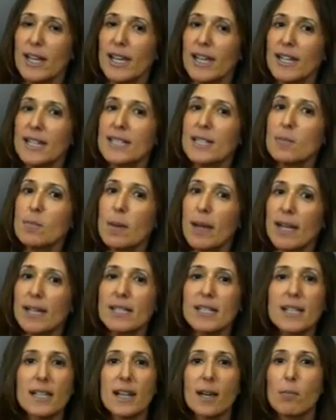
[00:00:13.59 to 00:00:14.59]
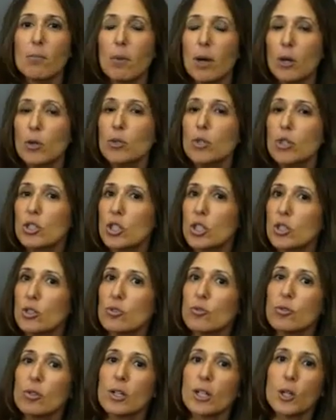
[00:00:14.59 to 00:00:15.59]
It's amazing that most
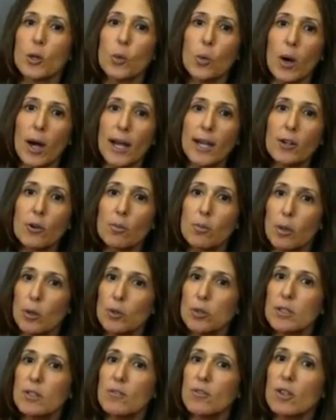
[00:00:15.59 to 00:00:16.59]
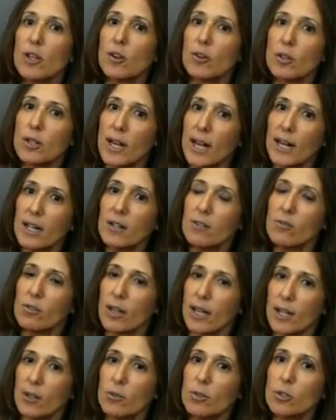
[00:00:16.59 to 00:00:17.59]
children acquire most of their native
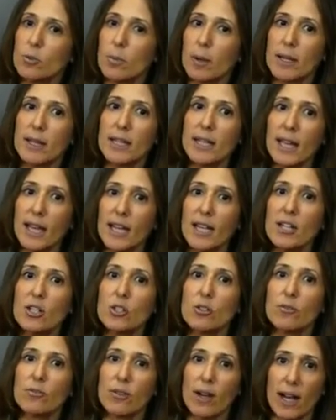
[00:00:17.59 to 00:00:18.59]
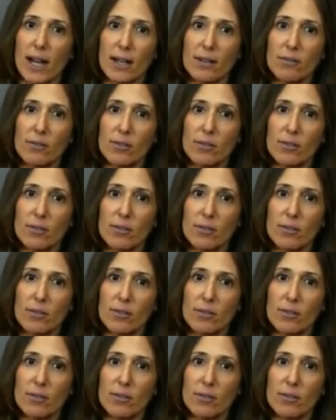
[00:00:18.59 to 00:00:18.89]
language by the age of 5.